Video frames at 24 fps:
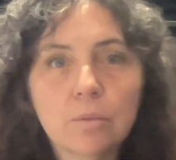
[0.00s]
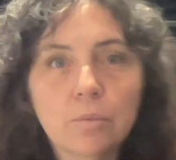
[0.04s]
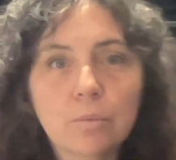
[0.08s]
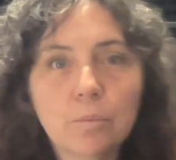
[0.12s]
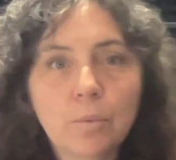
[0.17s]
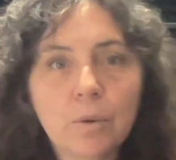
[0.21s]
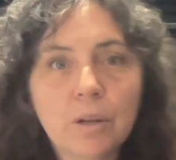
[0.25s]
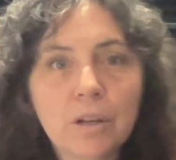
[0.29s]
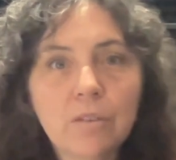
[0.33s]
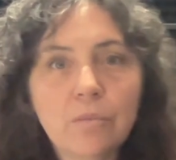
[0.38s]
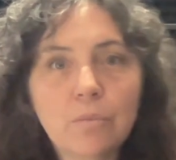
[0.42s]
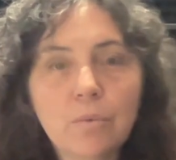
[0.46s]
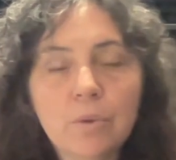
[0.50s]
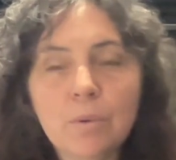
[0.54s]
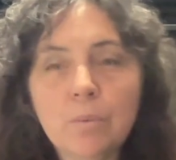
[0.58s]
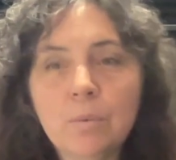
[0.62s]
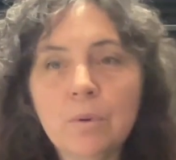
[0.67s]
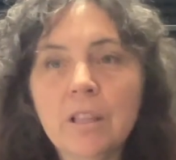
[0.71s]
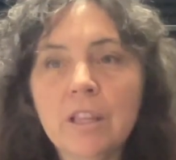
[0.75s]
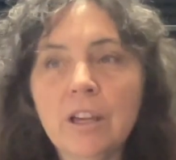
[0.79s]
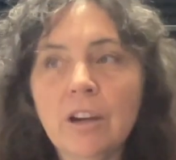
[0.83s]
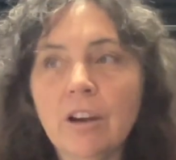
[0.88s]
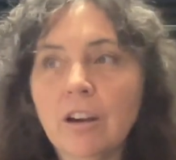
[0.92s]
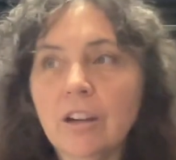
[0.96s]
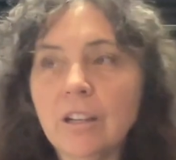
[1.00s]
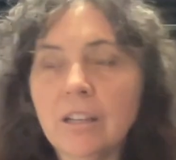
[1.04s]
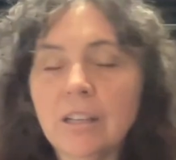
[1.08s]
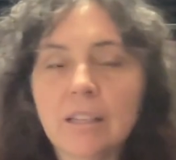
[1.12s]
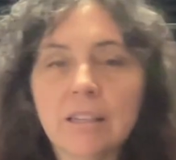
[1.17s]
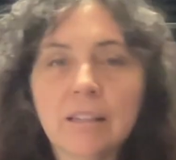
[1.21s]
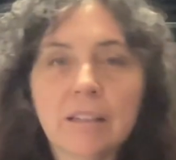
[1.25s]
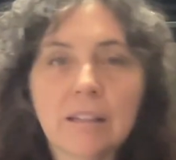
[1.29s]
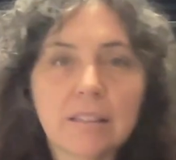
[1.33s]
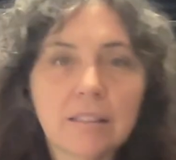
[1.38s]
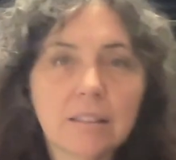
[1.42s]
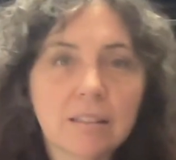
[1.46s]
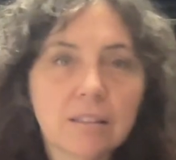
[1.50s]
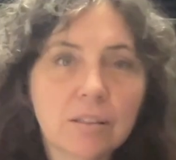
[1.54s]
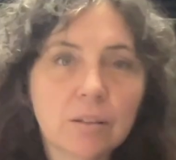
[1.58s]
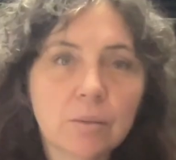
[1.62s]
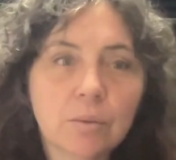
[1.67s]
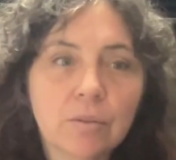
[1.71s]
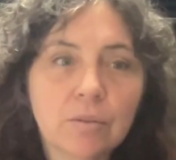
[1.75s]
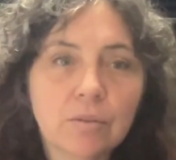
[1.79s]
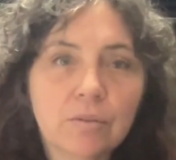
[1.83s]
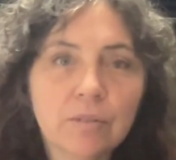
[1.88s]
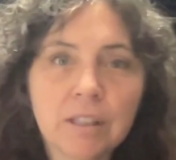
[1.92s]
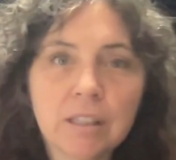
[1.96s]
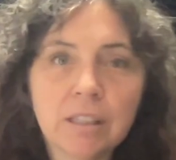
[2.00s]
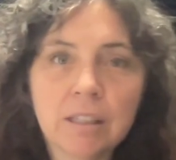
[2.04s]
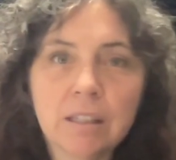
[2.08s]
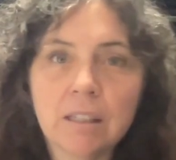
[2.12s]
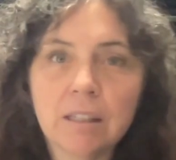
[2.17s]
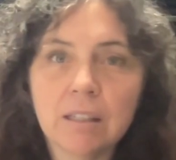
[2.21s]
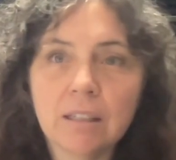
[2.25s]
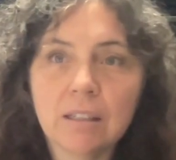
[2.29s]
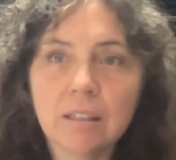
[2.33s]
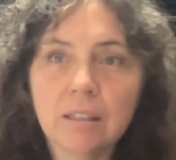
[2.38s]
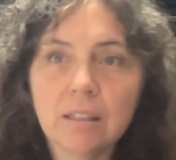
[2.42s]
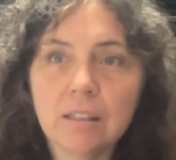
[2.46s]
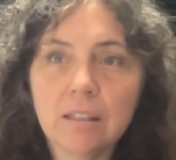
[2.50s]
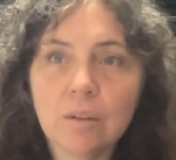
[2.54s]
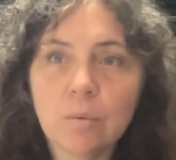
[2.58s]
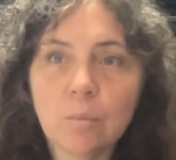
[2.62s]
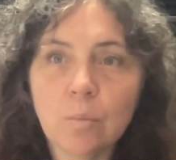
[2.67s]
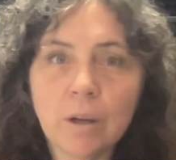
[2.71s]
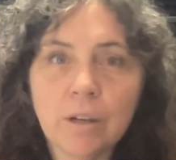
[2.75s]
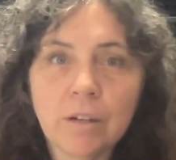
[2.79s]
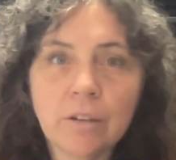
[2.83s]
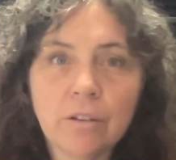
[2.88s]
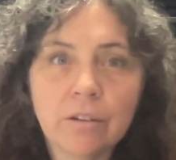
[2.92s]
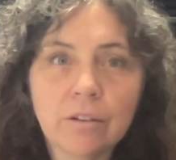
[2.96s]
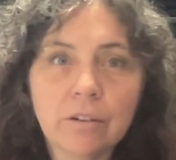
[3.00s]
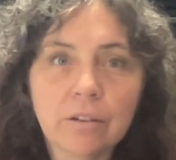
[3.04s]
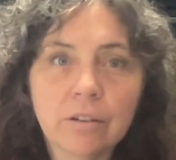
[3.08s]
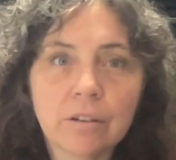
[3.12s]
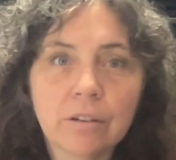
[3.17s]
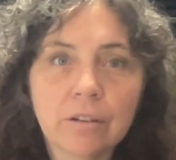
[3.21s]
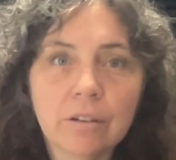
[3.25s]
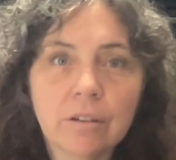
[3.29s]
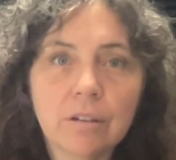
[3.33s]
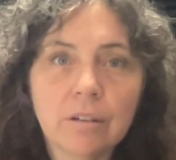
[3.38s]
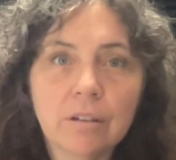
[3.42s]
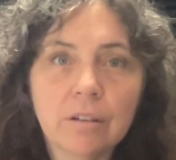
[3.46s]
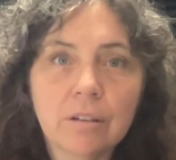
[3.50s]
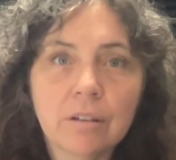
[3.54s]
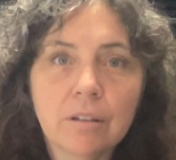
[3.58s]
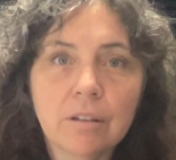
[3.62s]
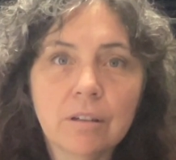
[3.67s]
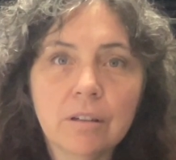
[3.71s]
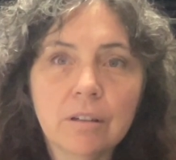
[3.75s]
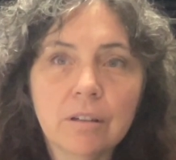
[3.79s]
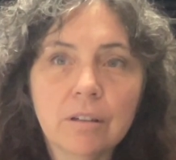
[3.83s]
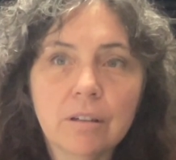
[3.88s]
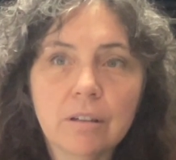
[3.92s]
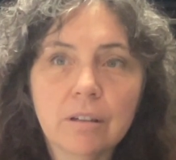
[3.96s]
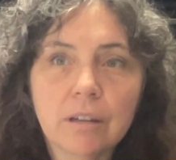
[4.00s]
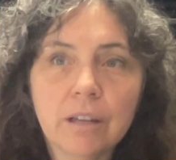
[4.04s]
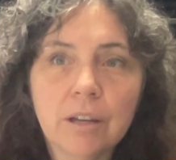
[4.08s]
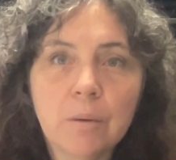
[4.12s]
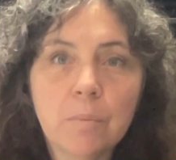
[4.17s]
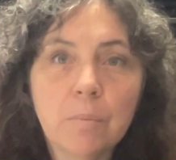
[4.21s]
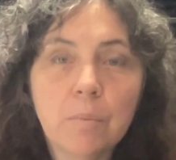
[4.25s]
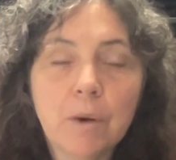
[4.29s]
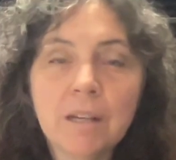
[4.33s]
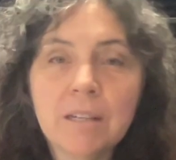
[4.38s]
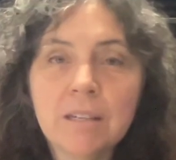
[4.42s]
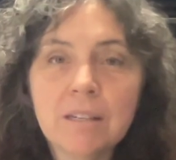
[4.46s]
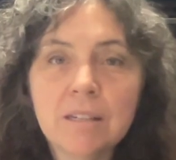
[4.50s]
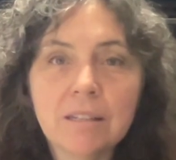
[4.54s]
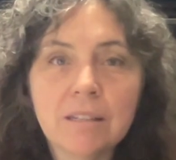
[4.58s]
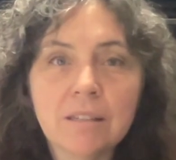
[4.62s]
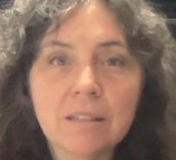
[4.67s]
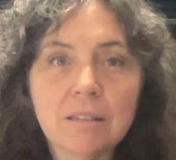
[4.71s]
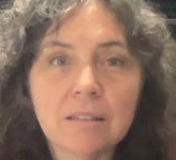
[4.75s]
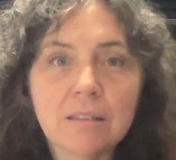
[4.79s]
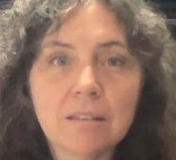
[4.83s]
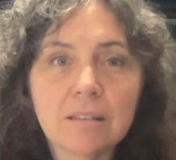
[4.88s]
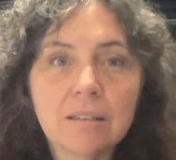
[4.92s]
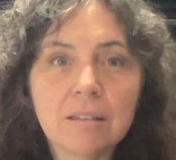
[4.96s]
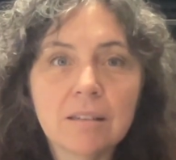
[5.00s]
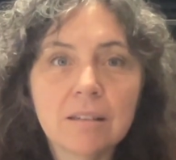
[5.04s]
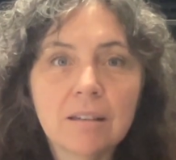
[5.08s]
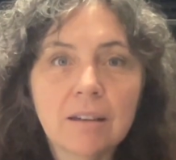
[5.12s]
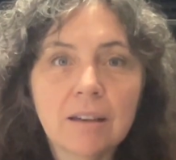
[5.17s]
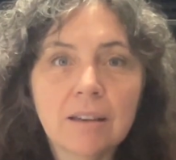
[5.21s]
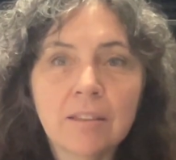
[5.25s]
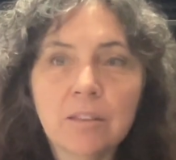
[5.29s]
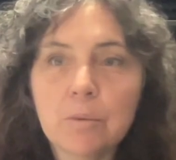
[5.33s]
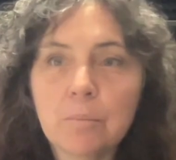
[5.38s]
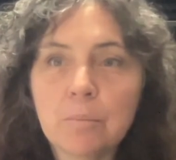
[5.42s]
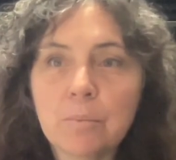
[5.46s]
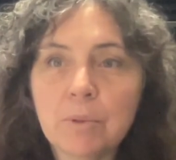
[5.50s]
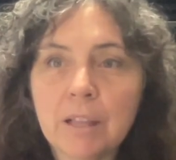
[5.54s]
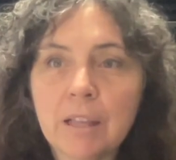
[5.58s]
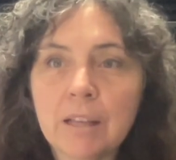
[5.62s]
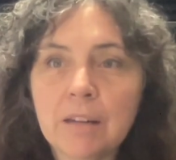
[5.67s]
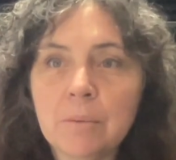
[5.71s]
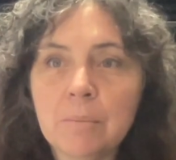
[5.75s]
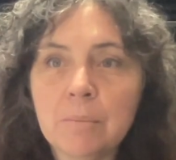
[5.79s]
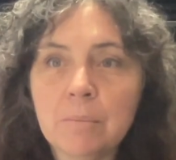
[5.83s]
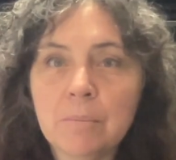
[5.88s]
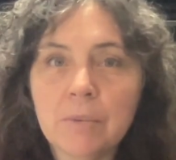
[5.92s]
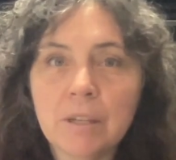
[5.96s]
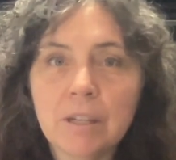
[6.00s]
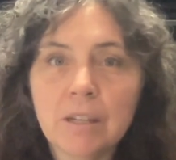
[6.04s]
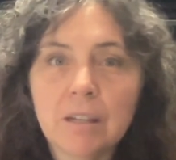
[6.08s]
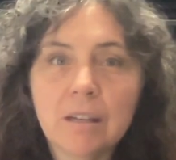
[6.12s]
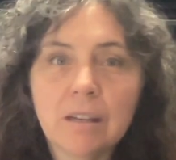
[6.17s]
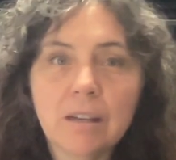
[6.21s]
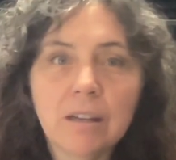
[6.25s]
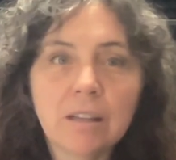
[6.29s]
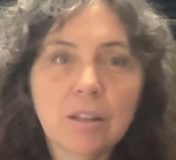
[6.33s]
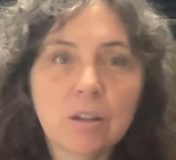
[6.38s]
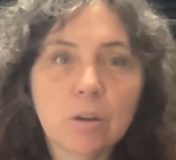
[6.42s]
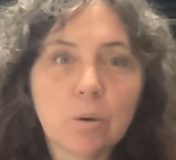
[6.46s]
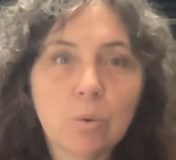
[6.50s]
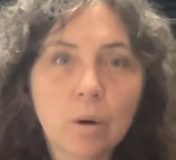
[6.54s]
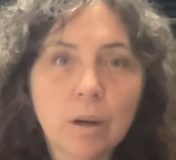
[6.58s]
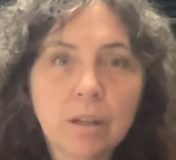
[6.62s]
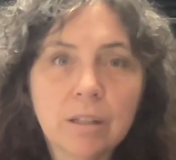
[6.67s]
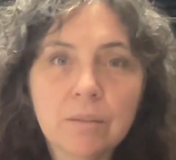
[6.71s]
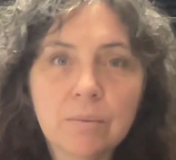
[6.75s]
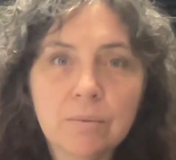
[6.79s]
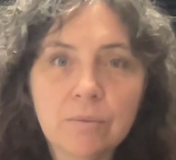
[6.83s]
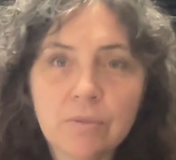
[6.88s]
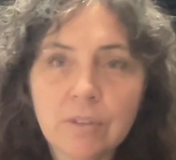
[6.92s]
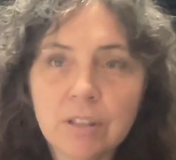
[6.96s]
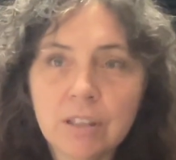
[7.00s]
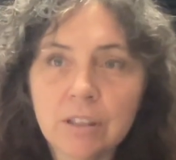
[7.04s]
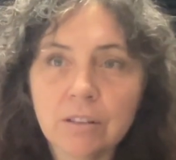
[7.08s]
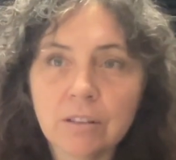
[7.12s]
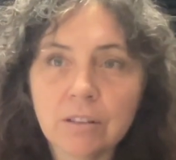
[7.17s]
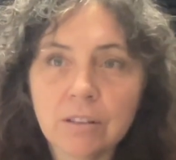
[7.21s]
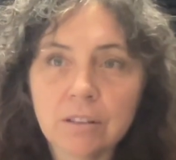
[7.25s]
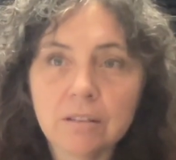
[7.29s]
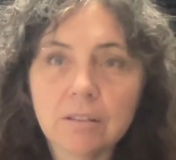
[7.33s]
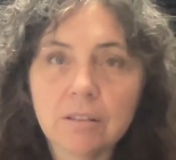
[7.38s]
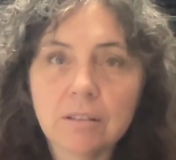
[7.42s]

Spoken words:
What if we really are connected to infinity and wonder and abundance and the plenum and the quantum field?